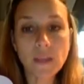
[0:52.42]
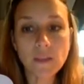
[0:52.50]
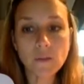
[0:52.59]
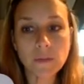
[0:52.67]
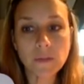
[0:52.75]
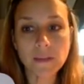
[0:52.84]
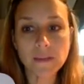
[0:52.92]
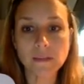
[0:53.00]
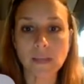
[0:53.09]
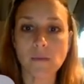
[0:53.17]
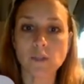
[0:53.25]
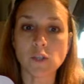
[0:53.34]
you play this
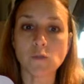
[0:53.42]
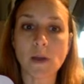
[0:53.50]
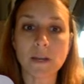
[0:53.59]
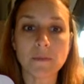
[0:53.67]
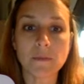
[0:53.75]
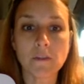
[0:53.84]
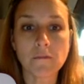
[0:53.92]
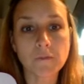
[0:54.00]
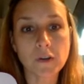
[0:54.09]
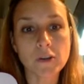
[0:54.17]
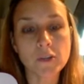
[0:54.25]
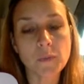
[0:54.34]
game is you want to be the
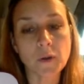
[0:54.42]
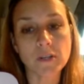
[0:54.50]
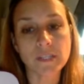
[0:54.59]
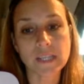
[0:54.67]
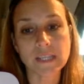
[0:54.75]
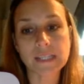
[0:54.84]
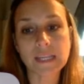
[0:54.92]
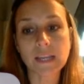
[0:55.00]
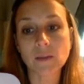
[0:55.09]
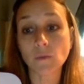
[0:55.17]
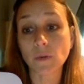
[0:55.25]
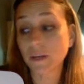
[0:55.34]
first person to get
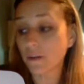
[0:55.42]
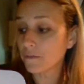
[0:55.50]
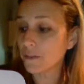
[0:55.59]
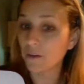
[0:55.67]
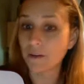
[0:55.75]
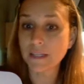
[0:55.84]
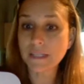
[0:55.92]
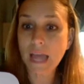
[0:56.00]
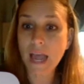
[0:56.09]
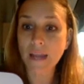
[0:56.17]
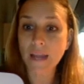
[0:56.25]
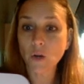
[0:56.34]
rid of their
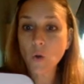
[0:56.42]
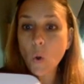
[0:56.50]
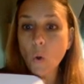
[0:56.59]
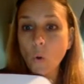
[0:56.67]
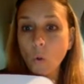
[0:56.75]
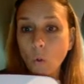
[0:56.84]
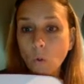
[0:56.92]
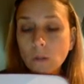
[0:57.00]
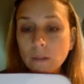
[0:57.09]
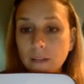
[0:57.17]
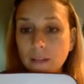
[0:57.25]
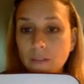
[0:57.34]
entire hole
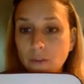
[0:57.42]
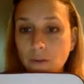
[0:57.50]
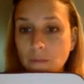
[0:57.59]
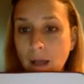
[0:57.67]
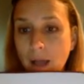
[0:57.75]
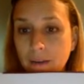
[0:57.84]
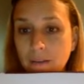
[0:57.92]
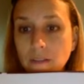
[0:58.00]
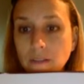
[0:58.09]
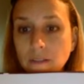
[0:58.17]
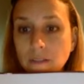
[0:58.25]
in their model.